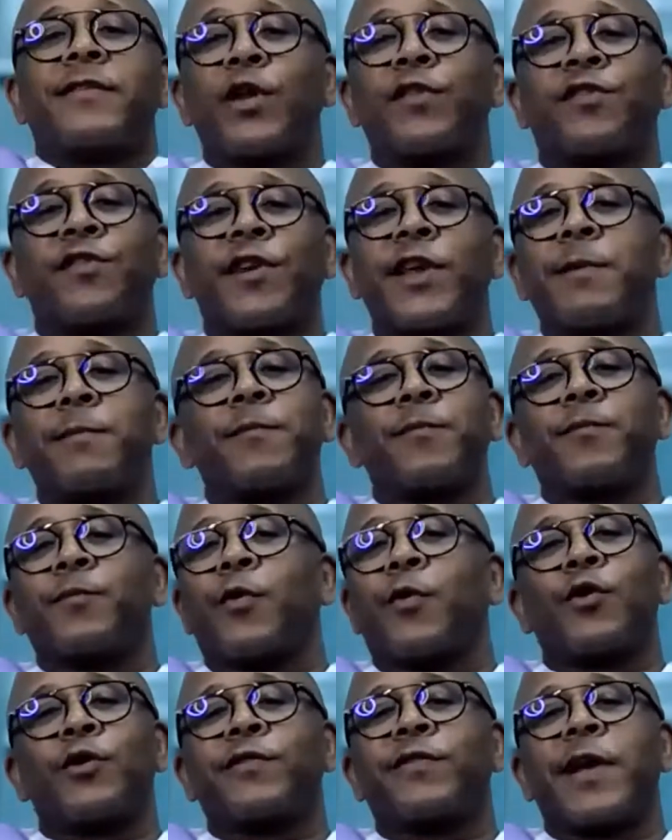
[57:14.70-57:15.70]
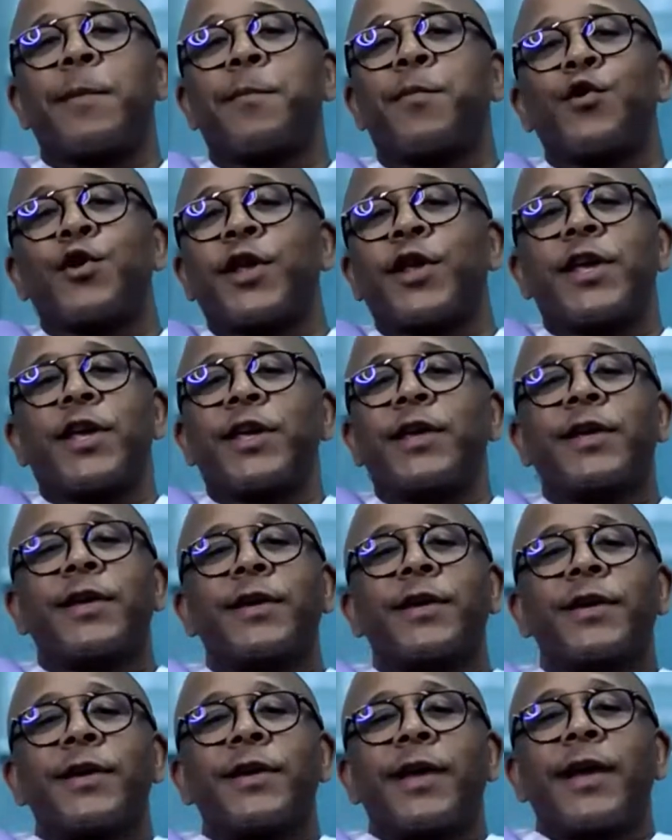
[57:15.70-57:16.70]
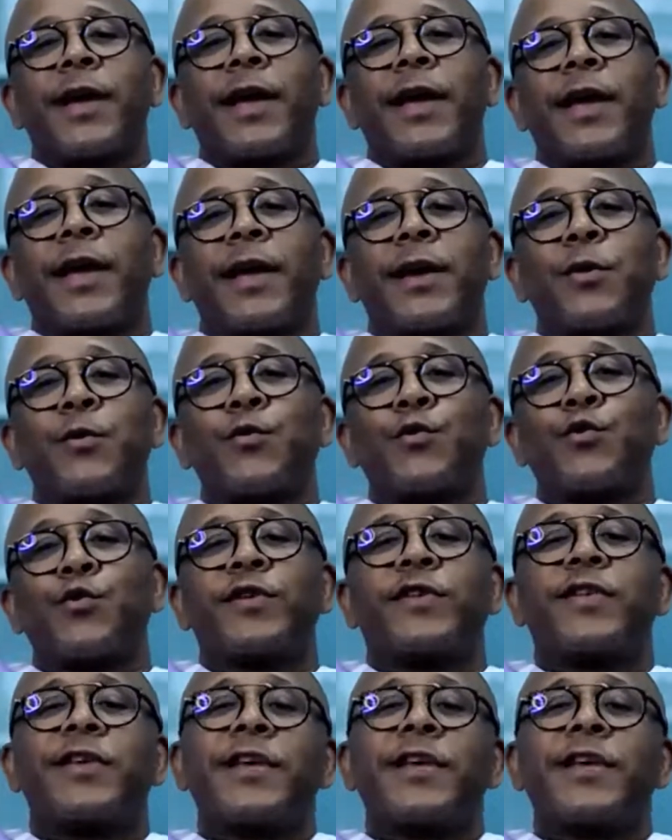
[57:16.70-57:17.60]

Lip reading: a dream on somebody, or